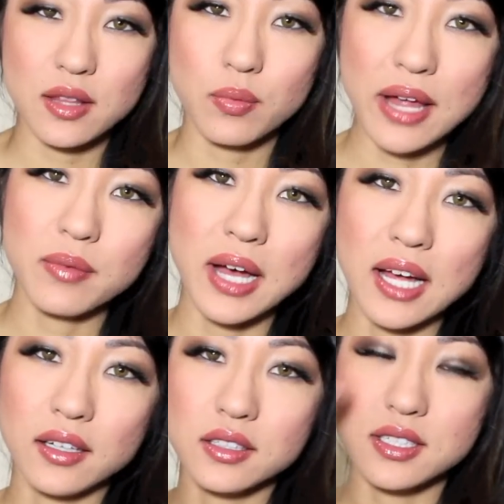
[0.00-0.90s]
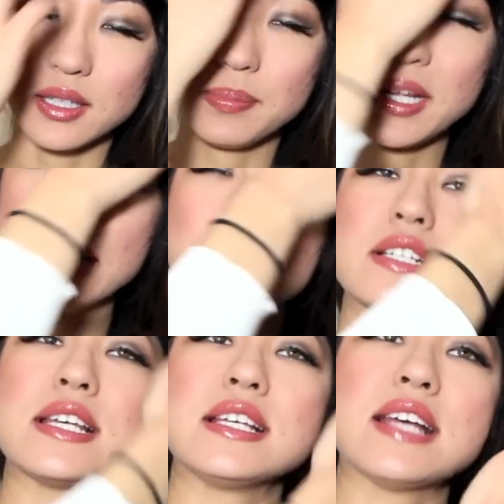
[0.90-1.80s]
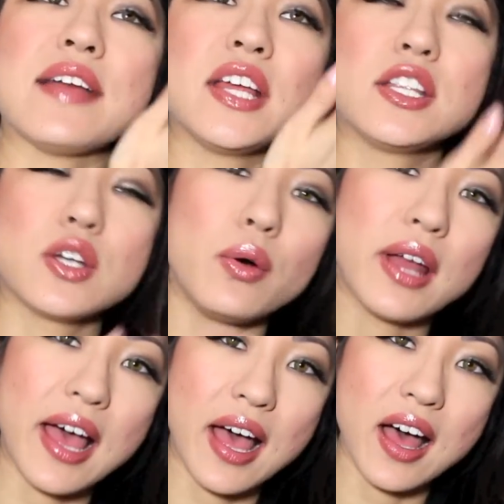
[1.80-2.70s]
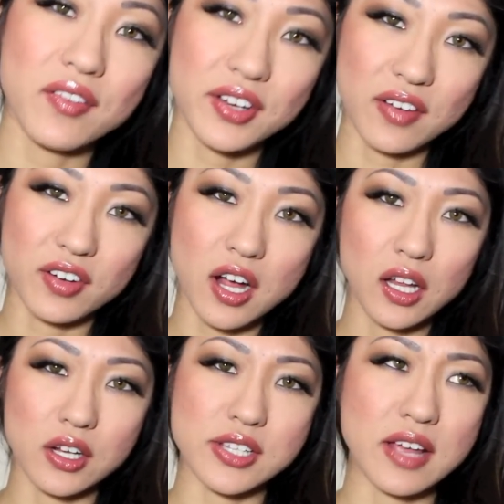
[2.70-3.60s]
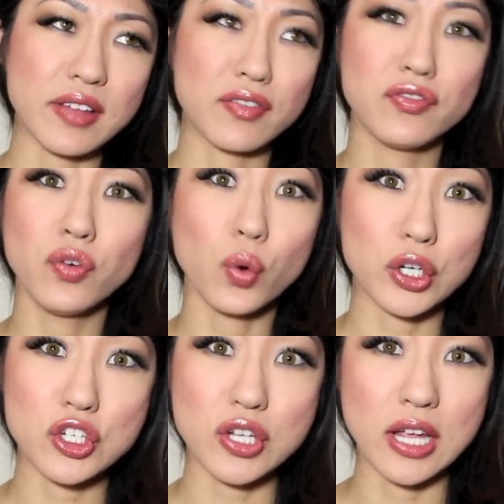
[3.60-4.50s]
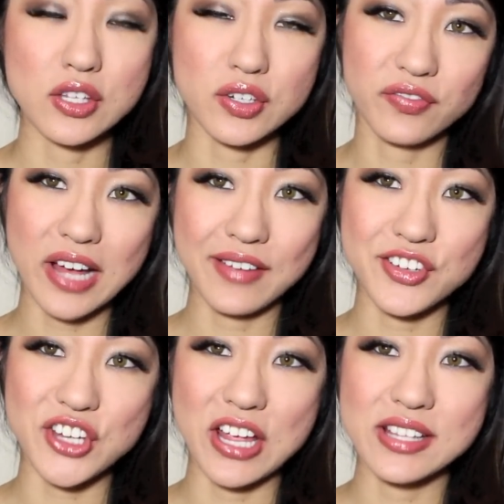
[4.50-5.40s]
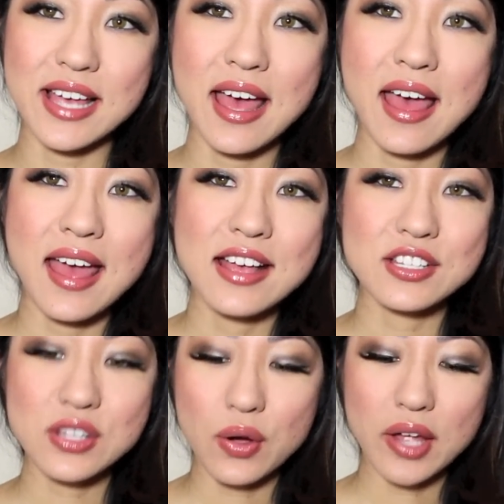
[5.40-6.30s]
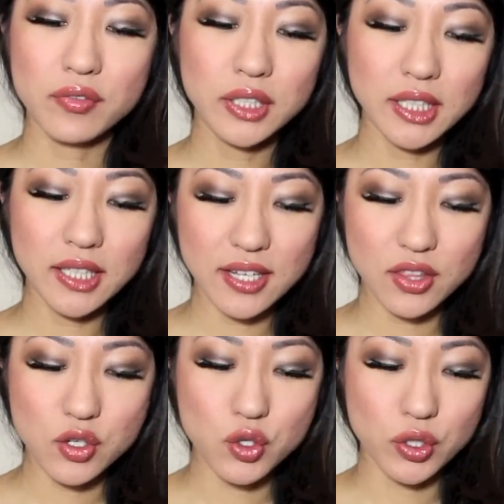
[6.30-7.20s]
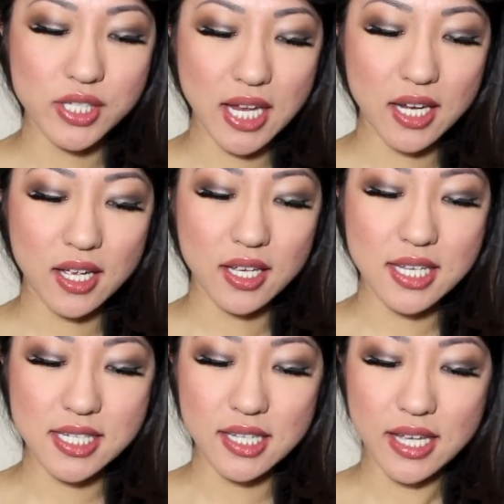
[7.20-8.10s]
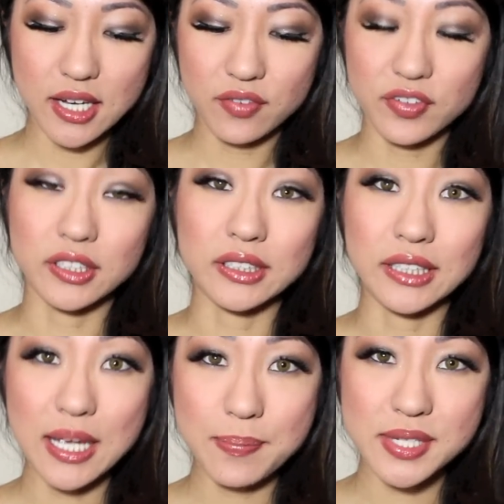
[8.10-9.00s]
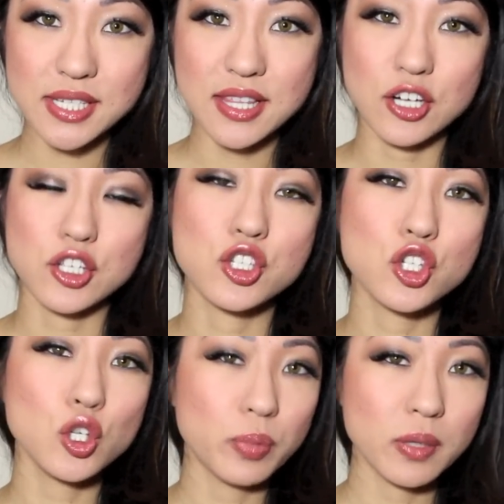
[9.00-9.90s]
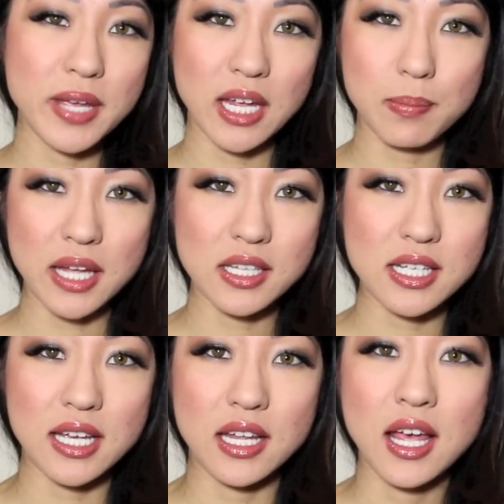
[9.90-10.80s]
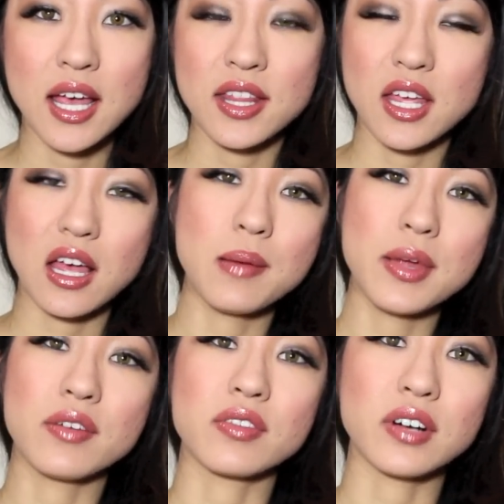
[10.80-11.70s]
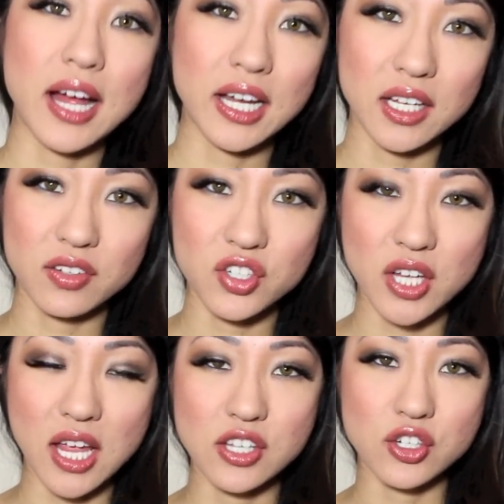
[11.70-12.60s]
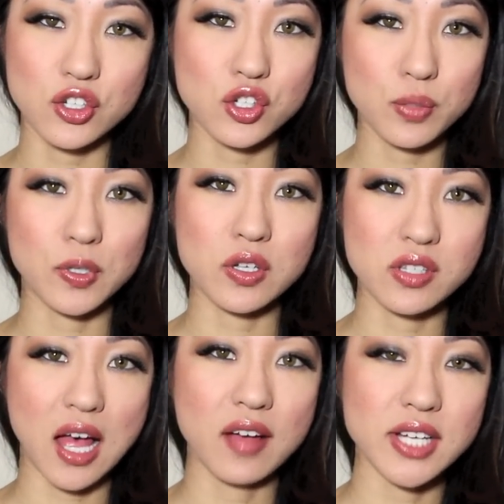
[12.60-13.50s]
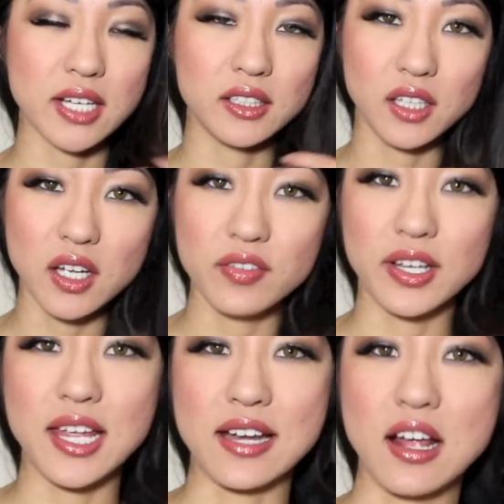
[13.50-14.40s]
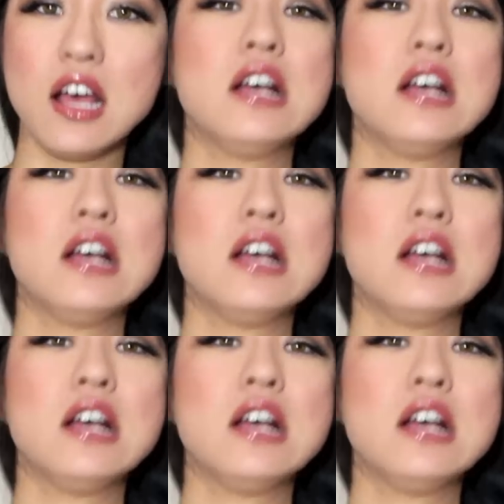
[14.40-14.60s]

The Wet n Wild lip liners is that they don't have enough colors. They have like four shades or five shades. So I really like the Jordana Easy Liner for lips. They're super pigmented. They come in a variety of shades. They're super soft. I love, again,